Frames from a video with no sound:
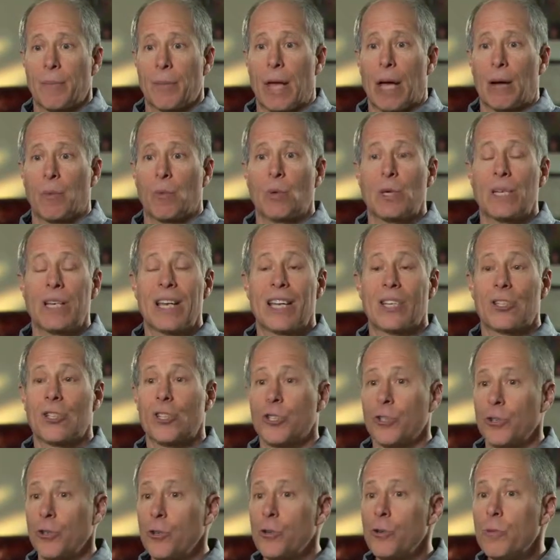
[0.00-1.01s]
I wouldn't
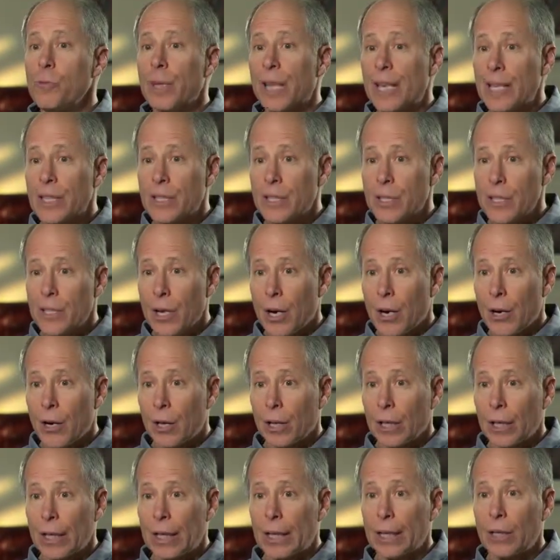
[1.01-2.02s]
assume
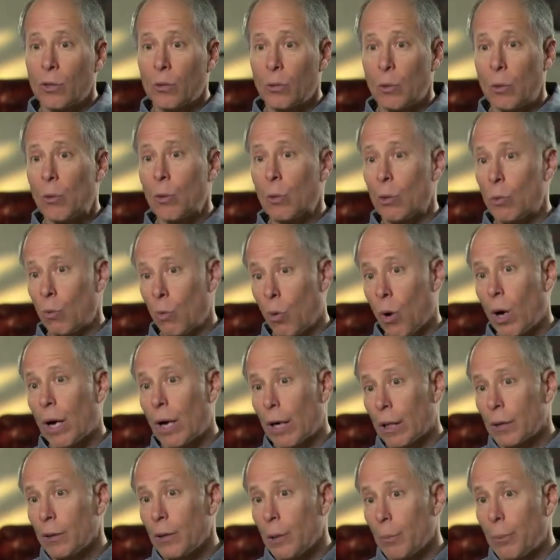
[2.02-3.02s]
necessarily, or we wouldn't want
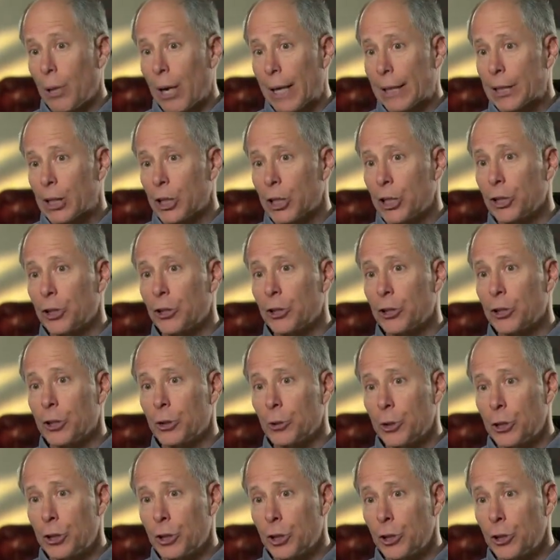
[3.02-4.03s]
the practitioner
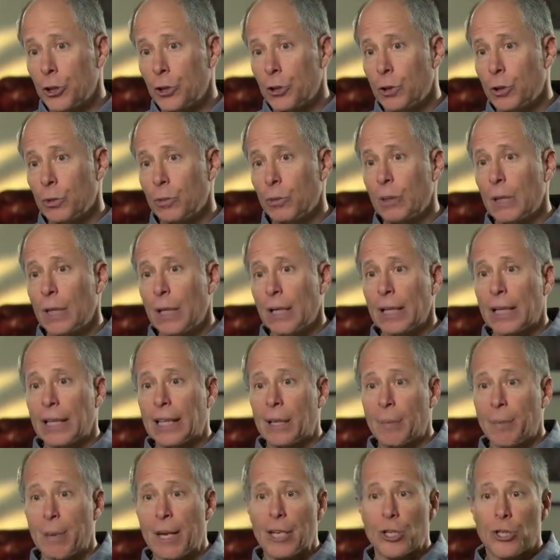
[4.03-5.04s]
to assume
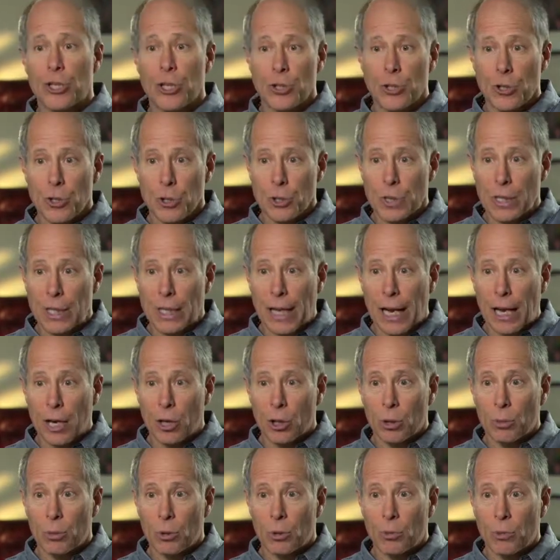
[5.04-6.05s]
that the patient is using that
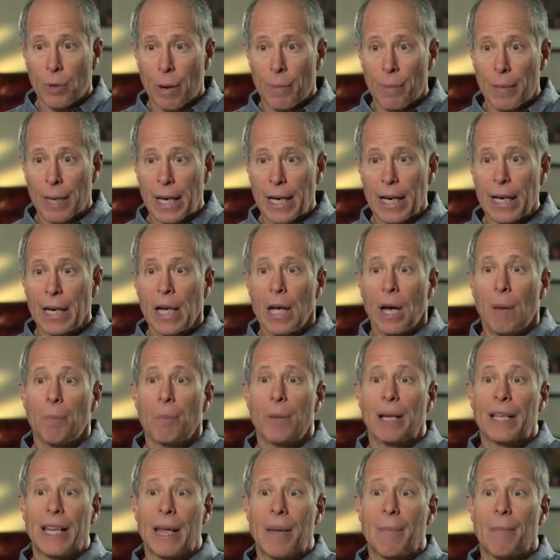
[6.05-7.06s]
herbal remedy,
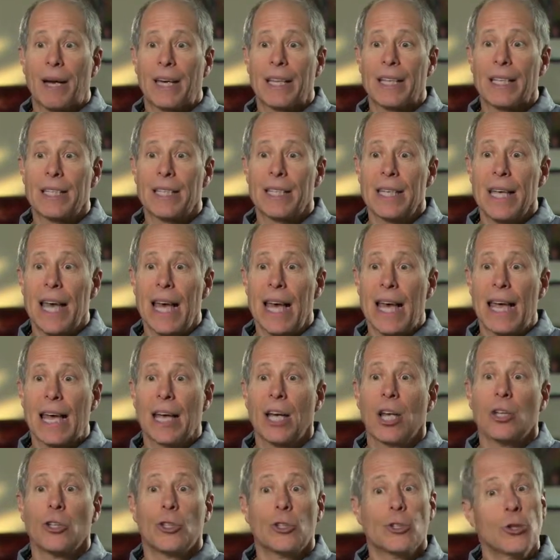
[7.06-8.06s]
but they might say,
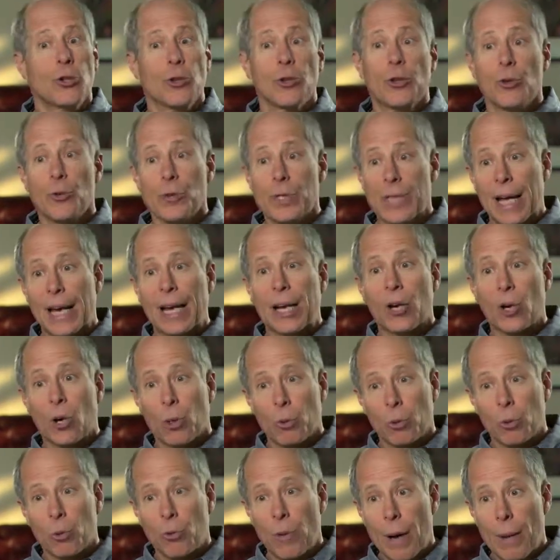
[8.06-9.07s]
do you use any
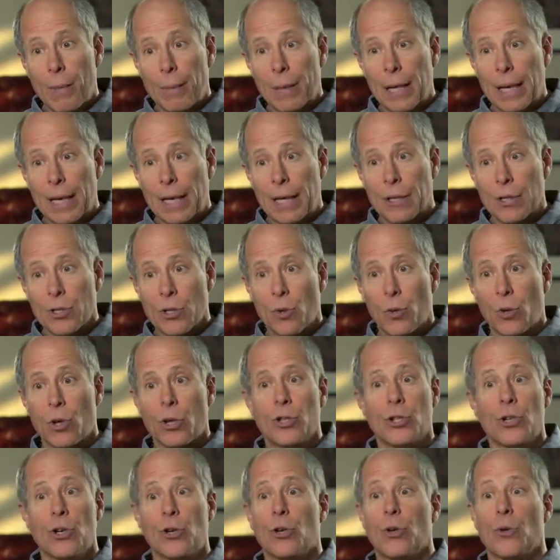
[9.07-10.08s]
herbal remedies, or
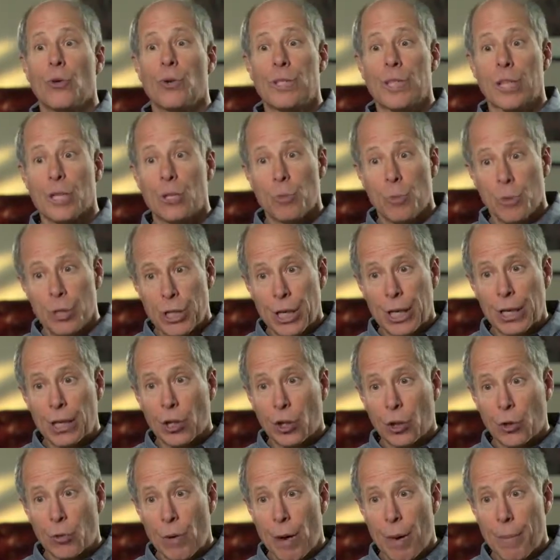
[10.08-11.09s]
do you use this
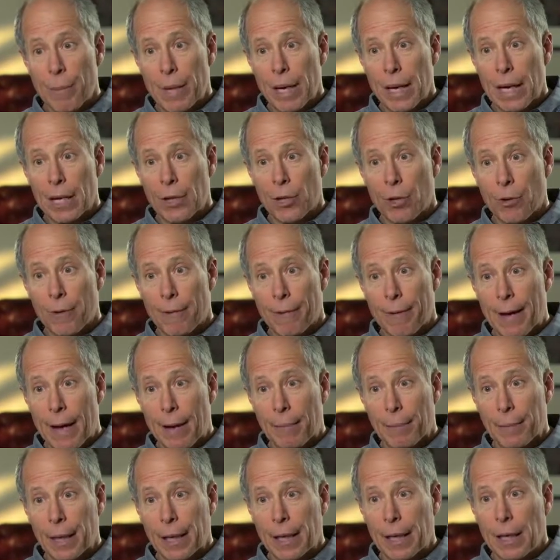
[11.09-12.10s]
particular remedy in your
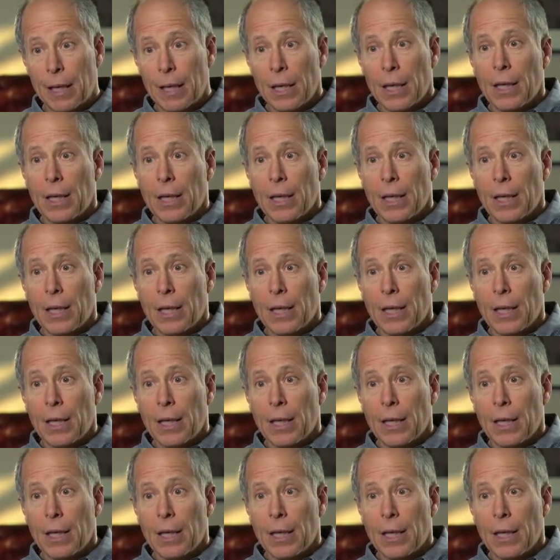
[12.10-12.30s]
family?